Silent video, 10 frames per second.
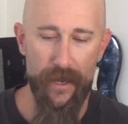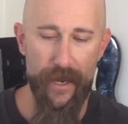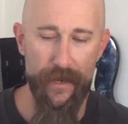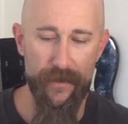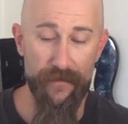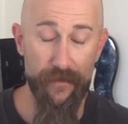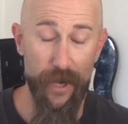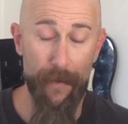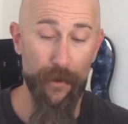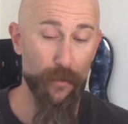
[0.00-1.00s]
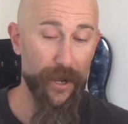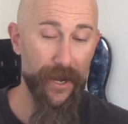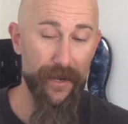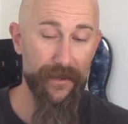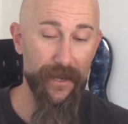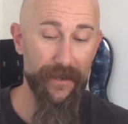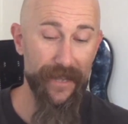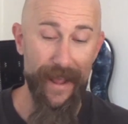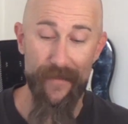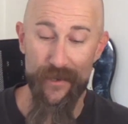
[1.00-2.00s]
And it's a phenomenal way to
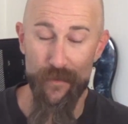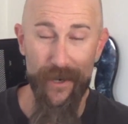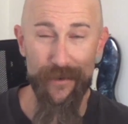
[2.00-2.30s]
end this record.